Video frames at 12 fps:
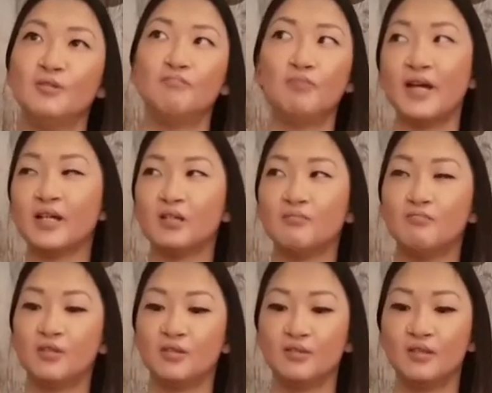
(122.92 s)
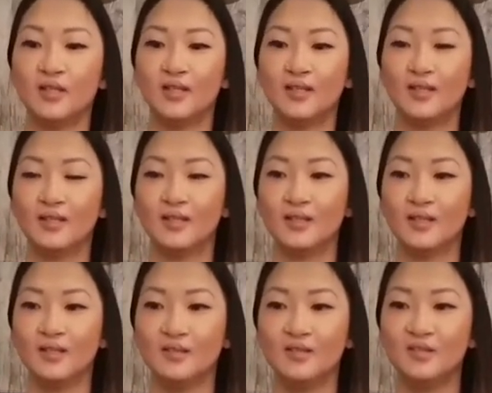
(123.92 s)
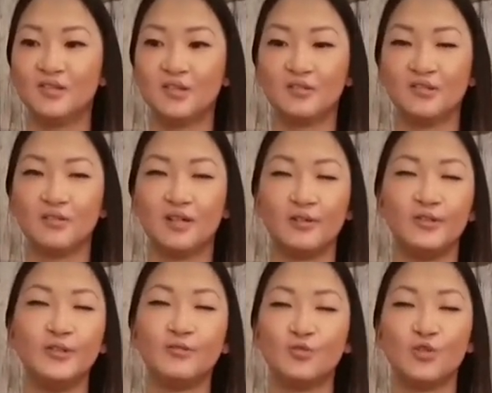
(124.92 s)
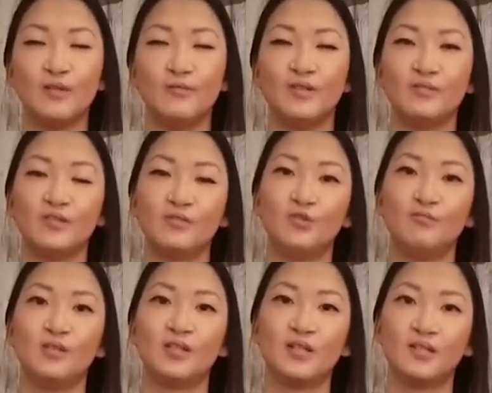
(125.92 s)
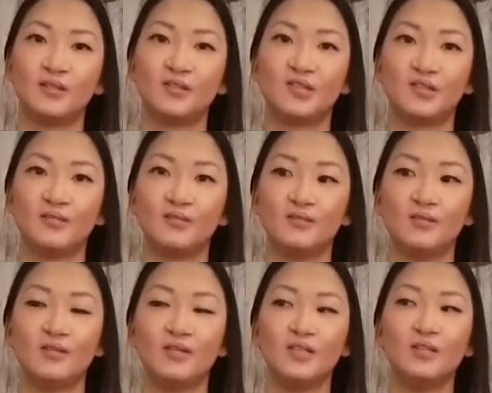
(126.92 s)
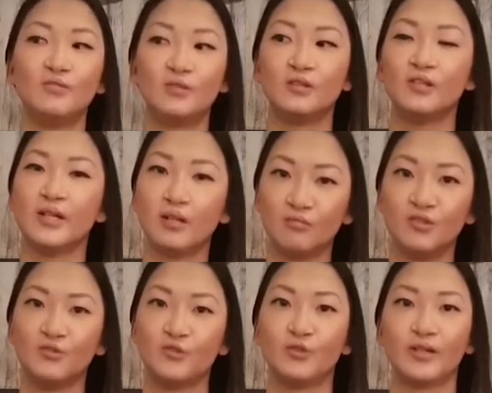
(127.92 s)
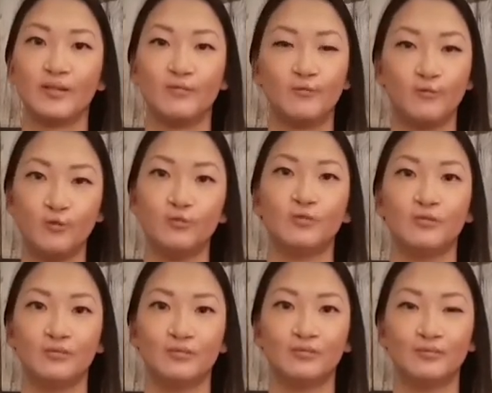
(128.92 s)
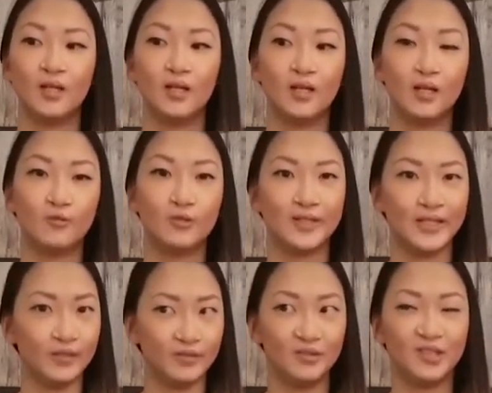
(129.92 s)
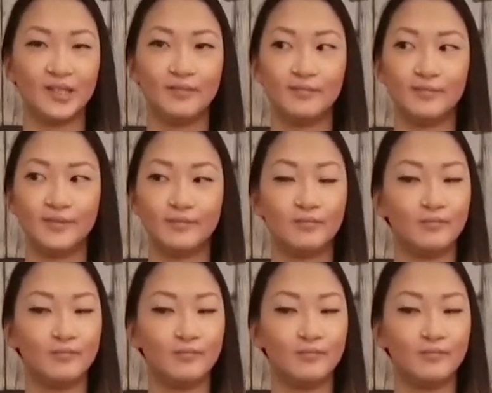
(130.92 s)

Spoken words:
bit back, but it's also a huge advantage because it really helps you to get through. I will anytime